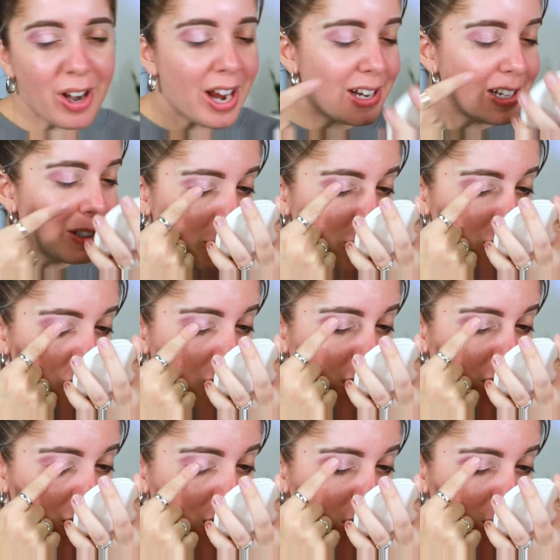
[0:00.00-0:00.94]
it. Cramps are
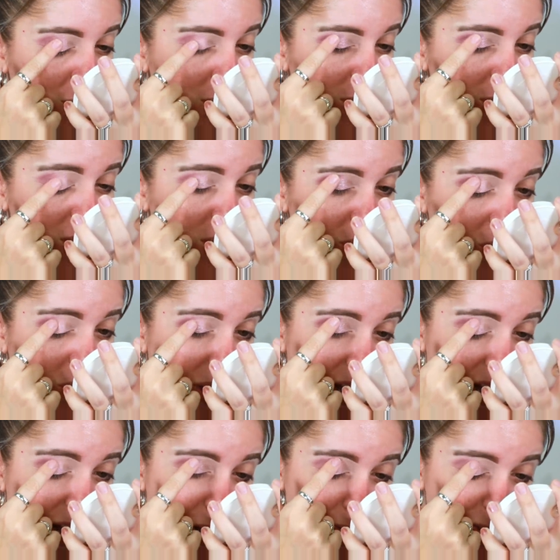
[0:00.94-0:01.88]
starting to ensue,
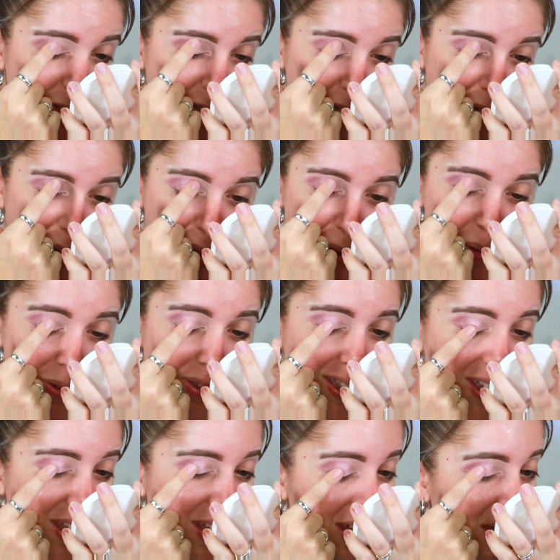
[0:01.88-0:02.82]
and I'm just like, oh,
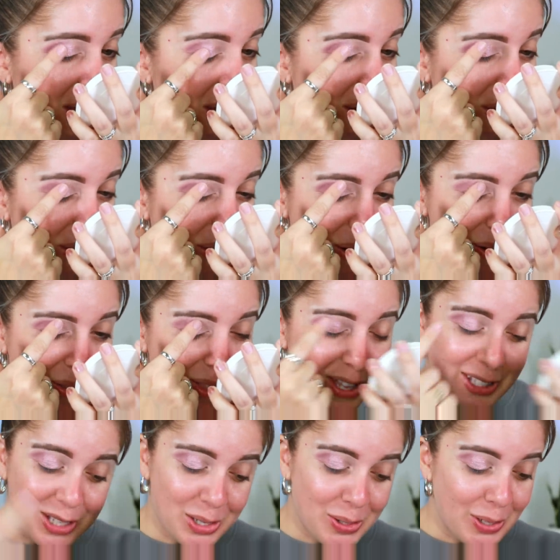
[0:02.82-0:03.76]
oh,
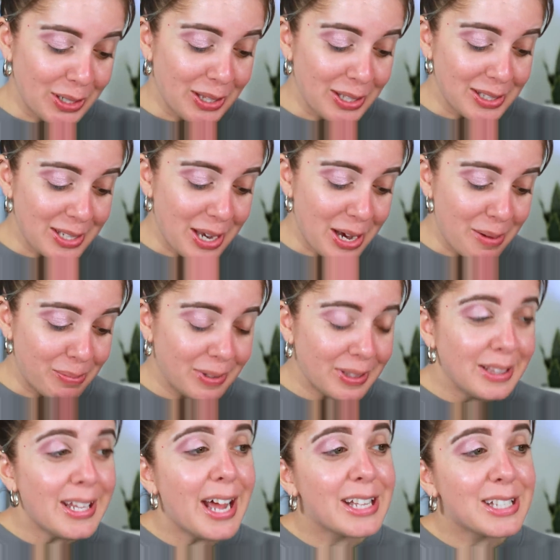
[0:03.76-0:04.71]
let's hurry this up.
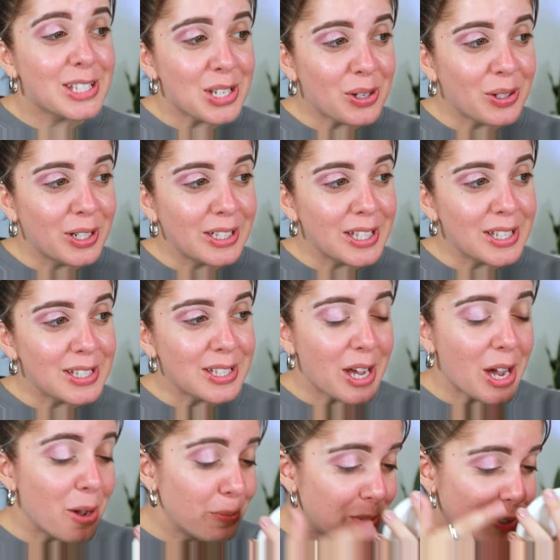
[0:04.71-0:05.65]
Let's hurry this
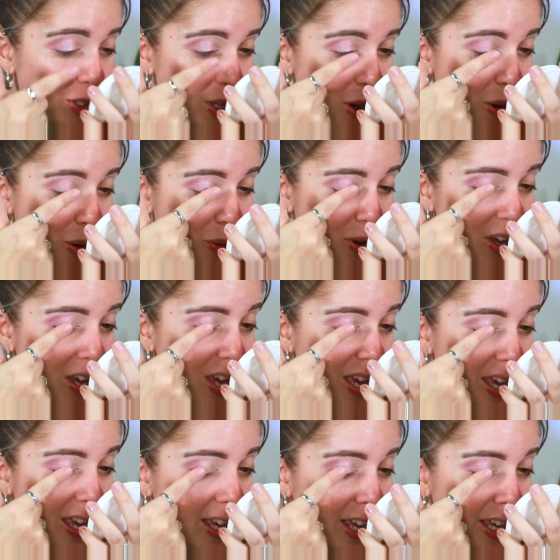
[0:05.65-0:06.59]
up. So
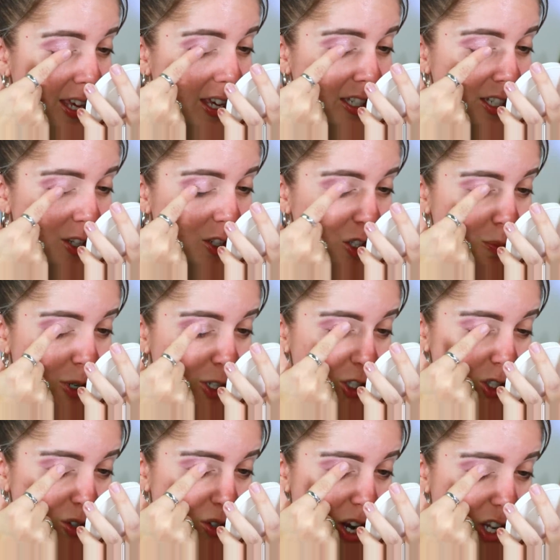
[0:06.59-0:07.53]
he continues my
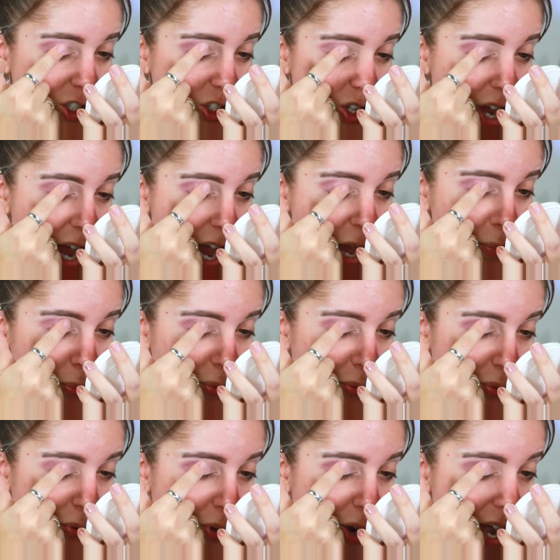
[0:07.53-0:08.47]
stretch. I'm
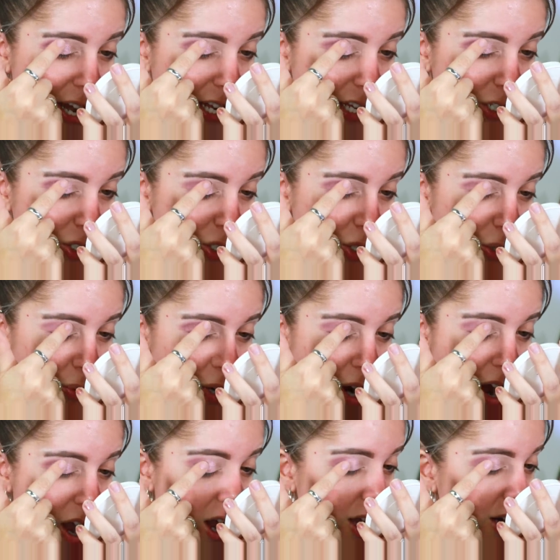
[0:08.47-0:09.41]
praying to
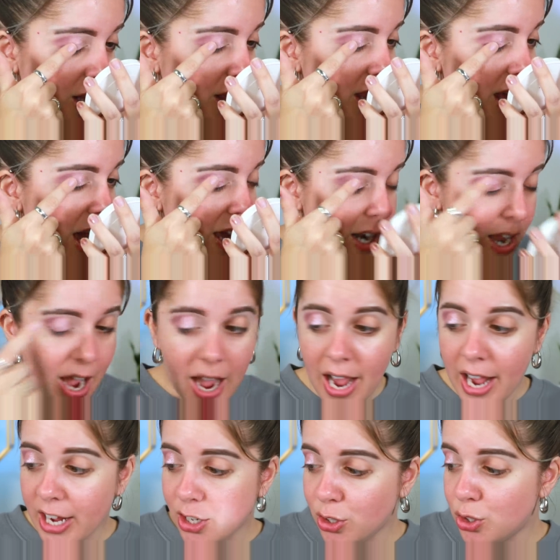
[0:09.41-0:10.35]
God that
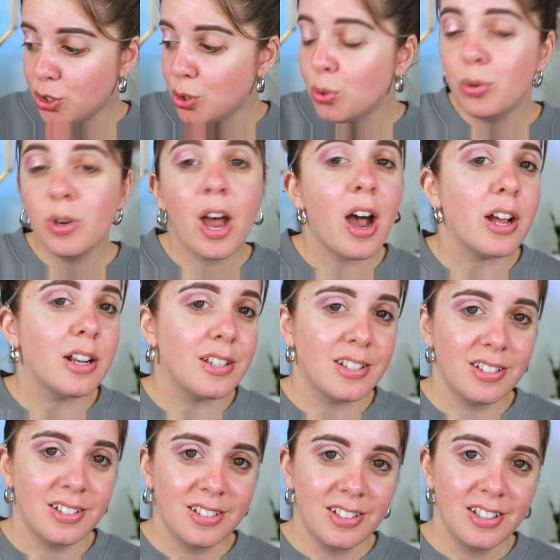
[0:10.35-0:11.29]
I do
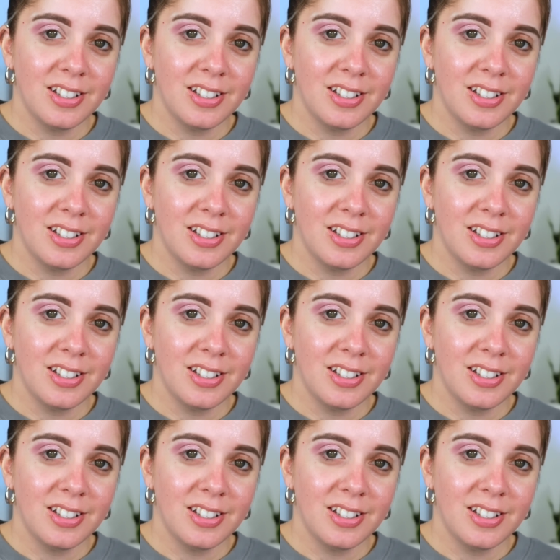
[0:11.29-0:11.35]
not,